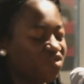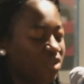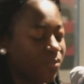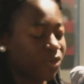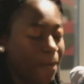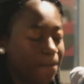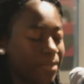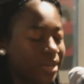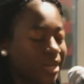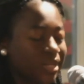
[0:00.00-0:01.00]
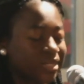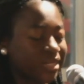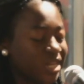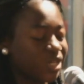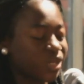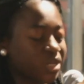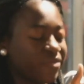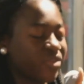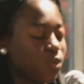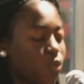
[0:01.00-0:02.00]
dreamt are embedded into each and
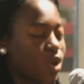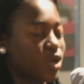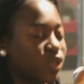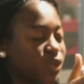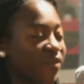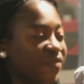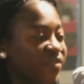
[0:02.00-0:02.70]
every word so you